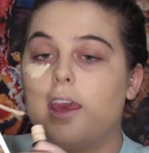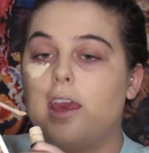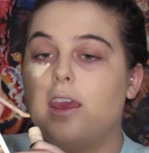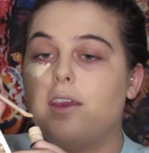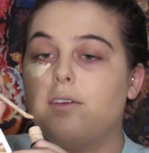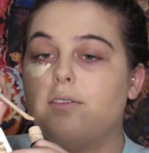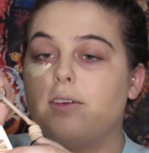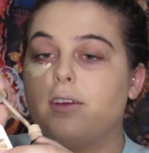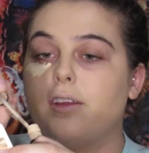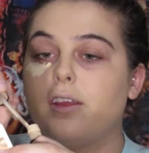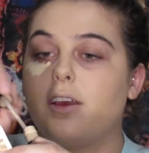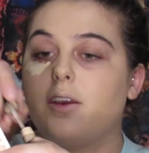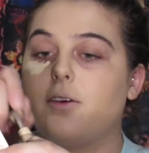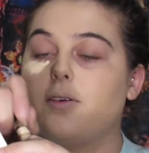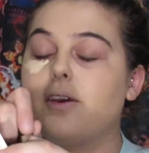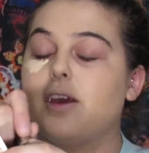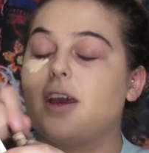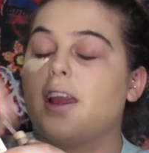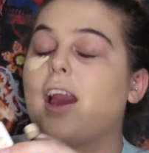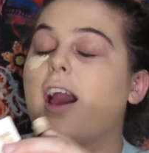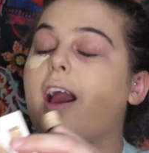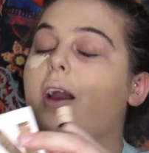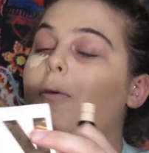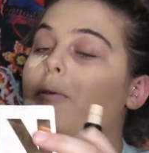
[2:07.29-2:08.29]
And really
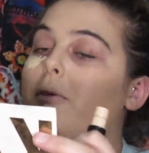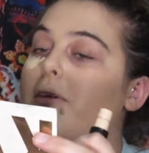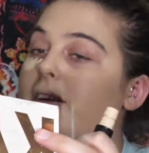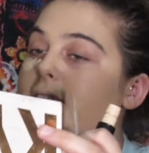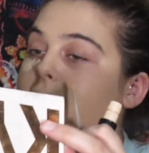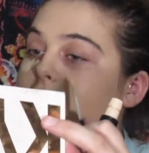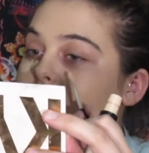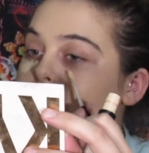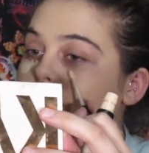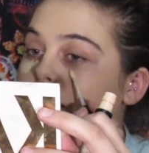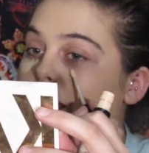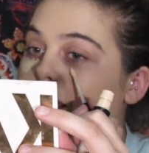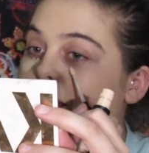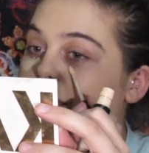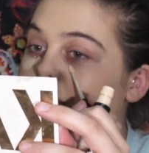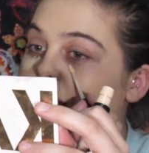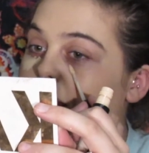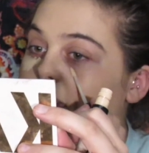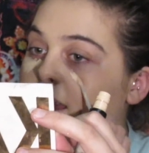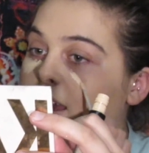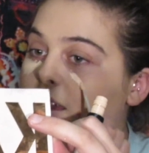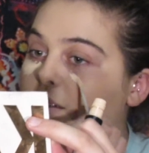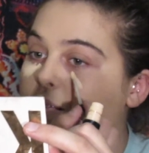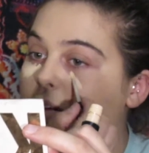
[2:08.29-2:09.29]
quick, I want to say
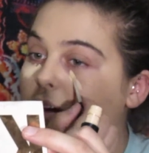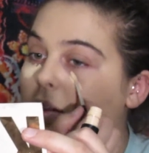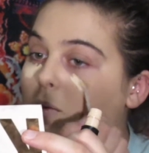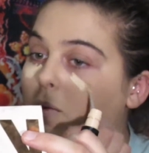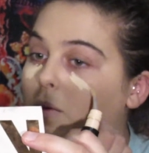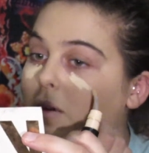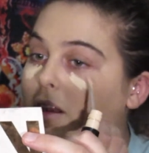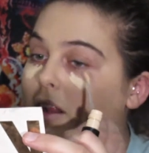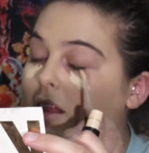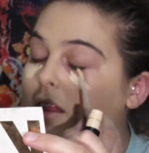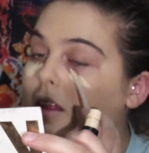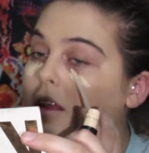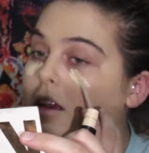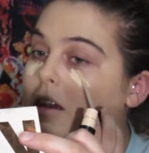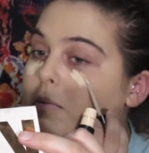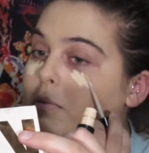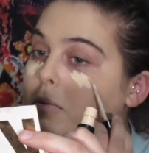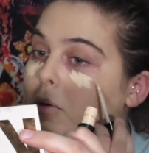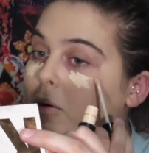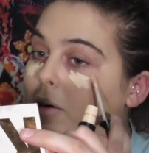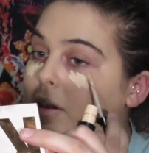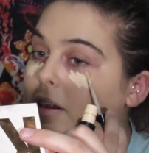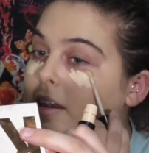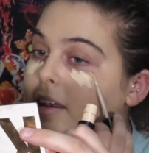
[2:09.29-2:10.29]
that if you want to look
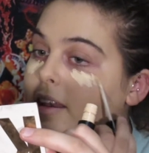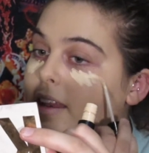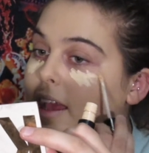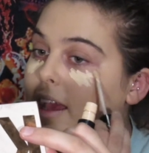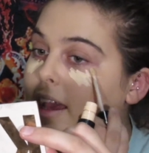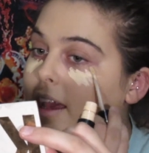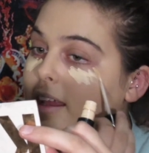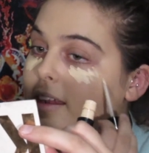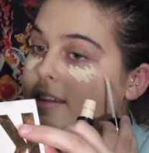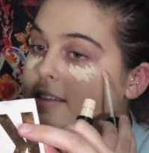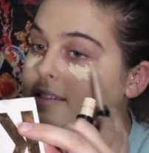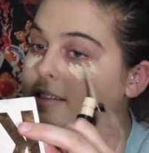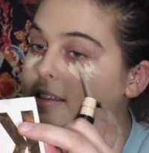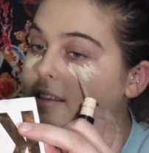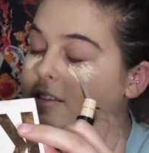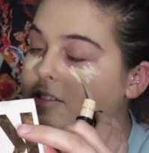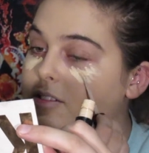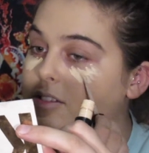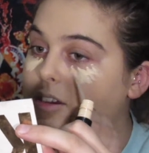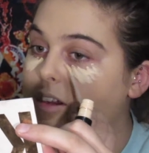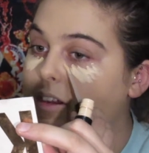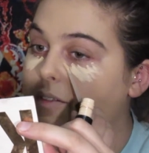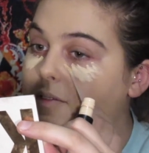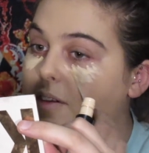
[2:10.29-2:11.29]
more dead,
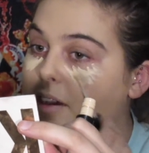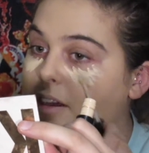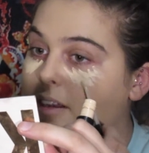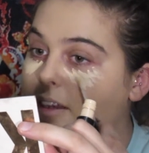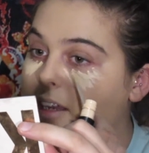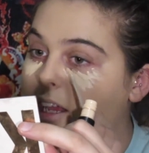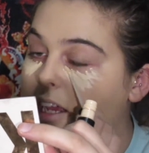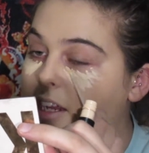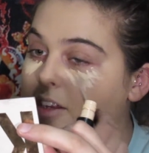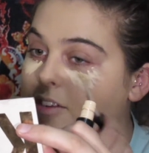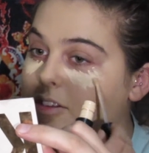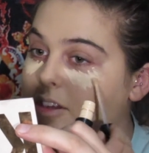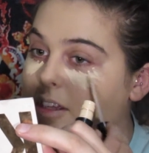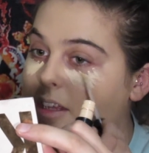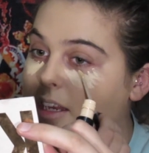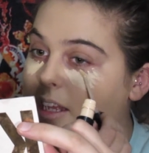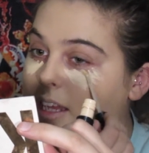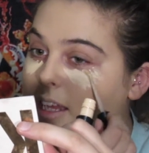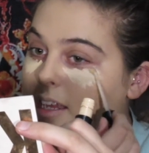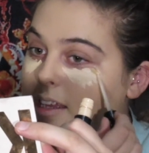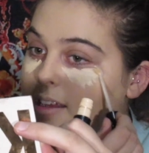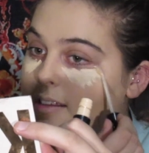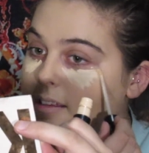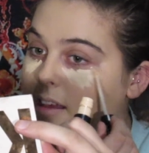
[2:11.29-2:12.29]
since your foundation
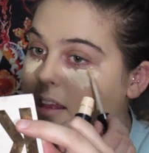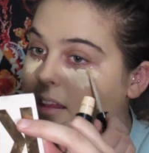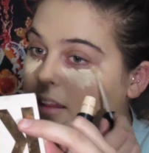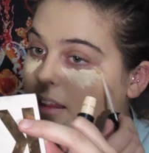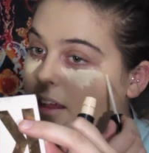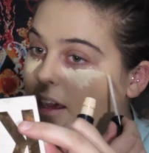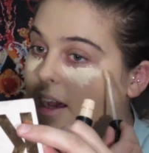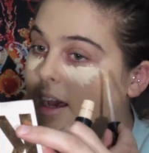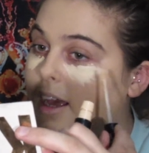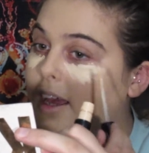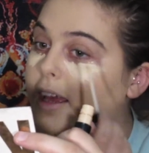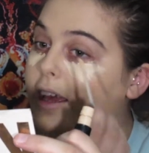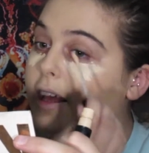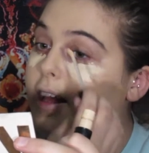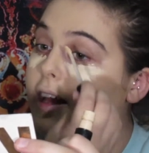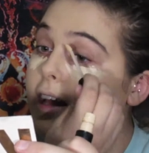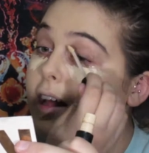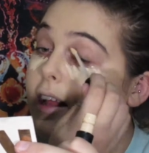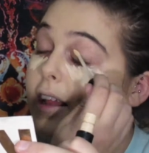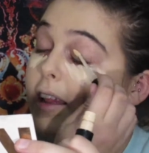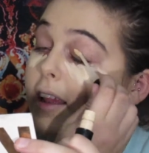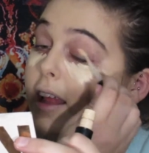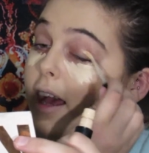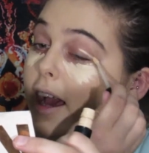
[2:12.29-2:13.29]
is a lot
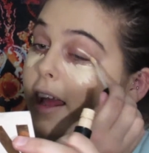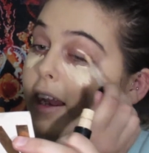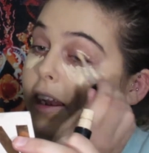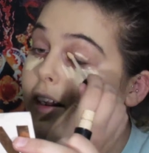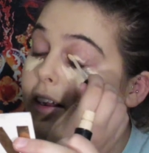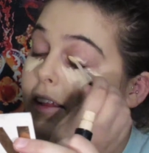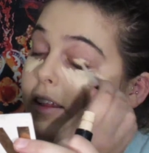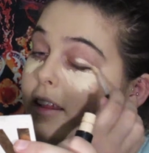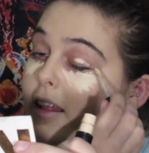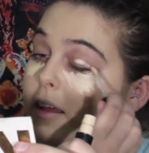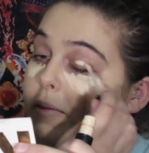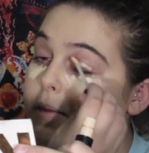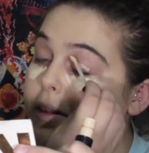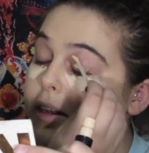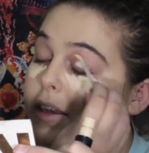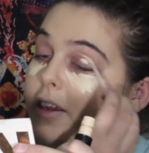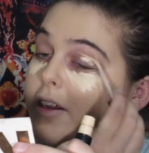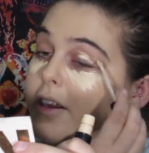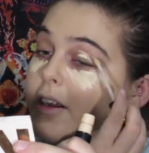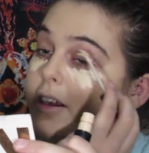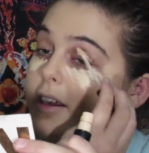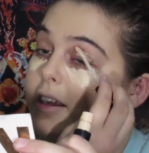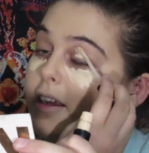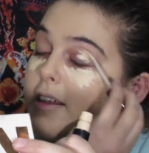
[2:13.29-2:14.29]
lighter,
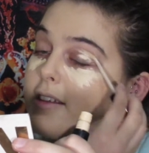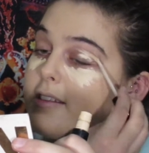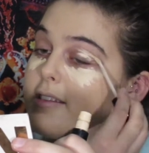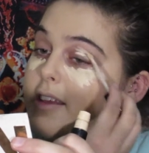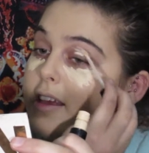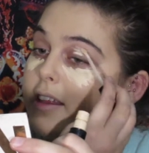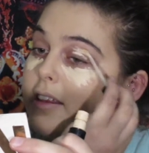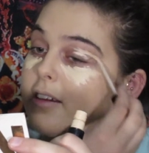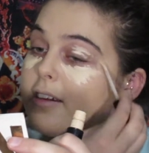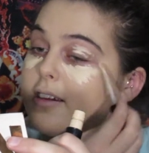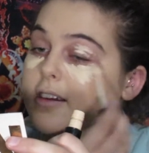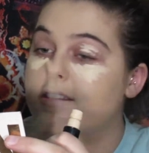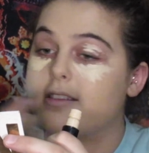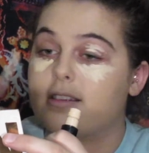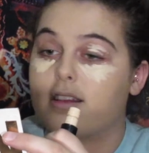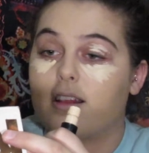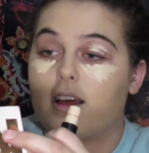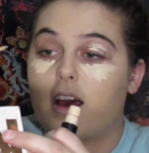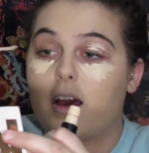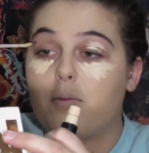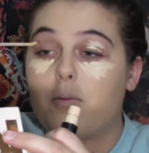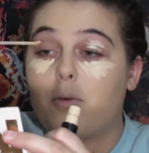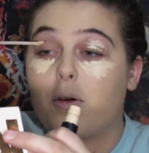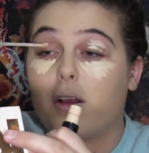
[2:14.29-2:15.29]
your concealer is a
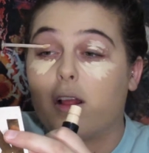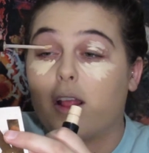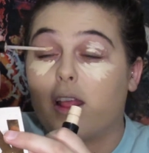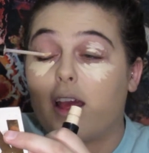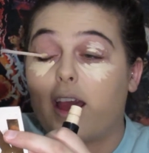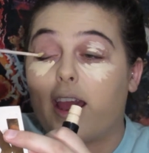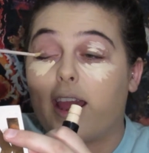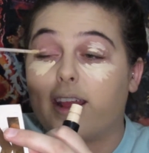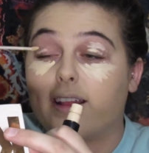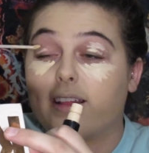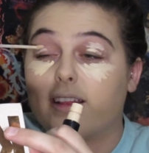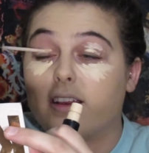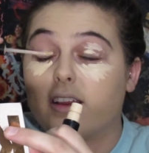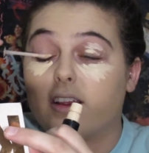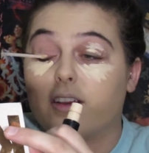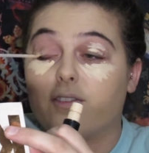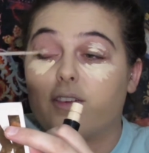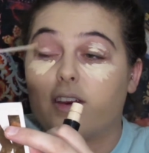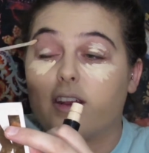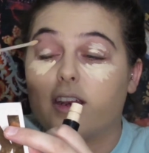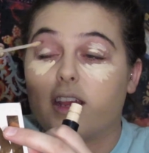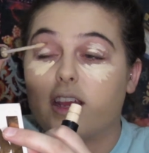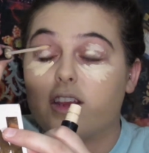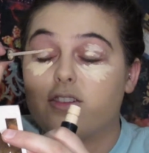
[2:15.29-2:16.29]
lot more light than your
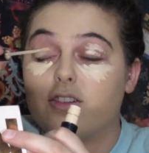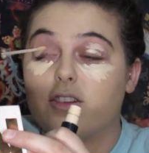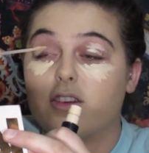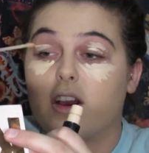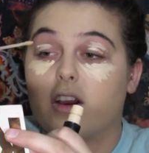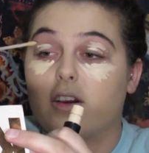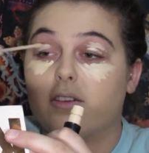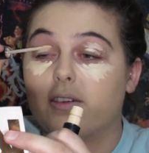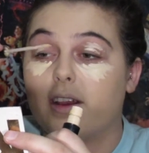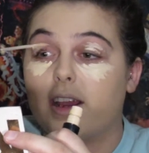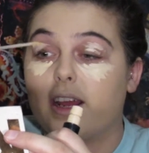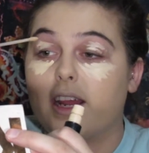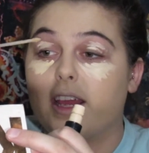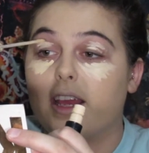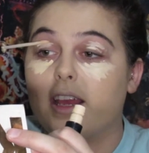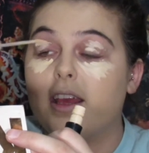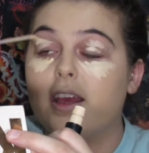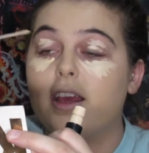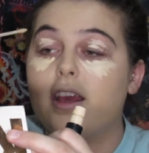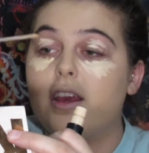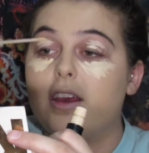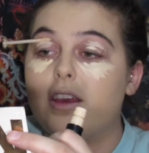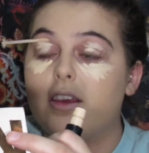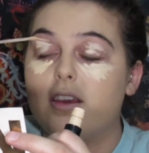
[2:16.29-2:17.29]
foundation already,
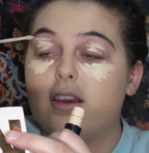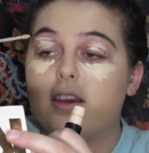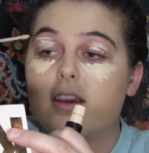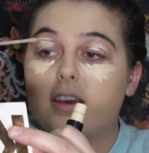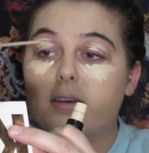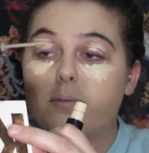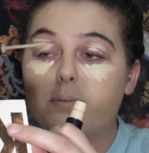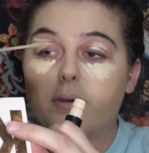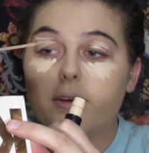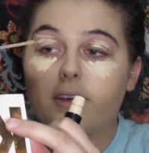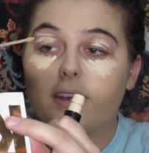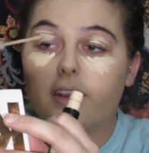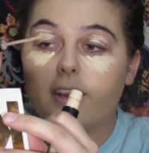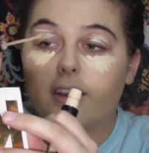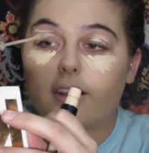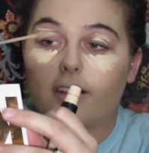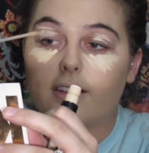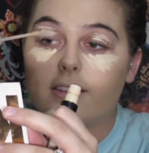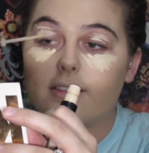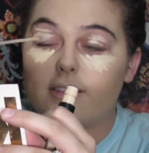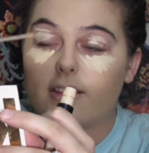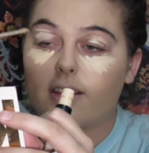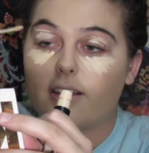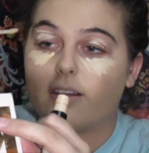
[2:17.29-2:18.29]
you can put your
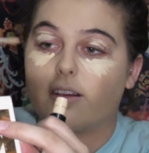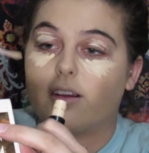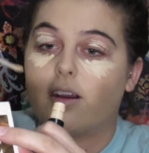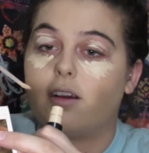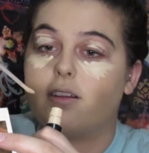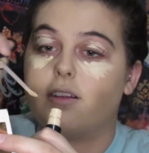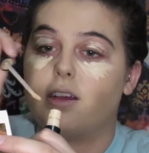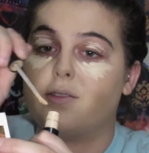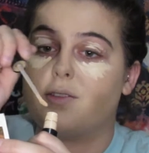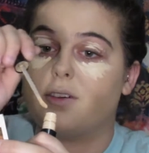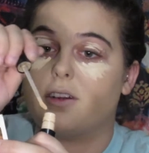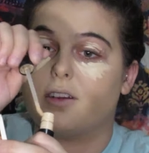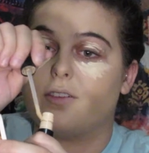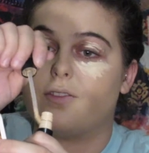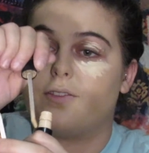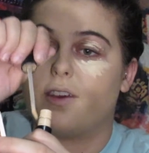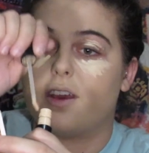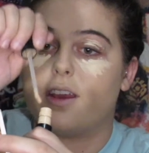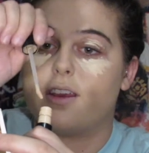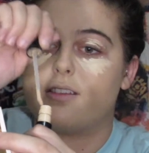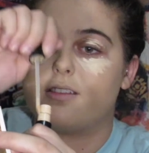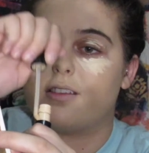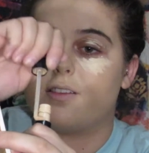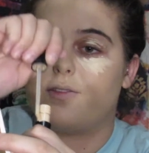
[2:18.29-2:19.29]
concealer all over your
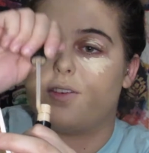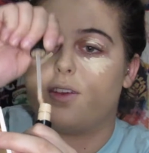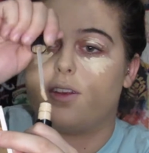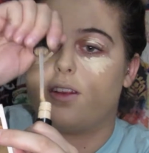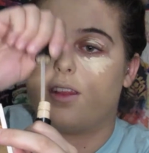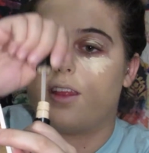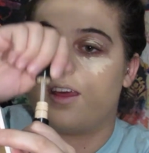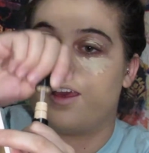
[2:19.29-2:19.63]
face if you'd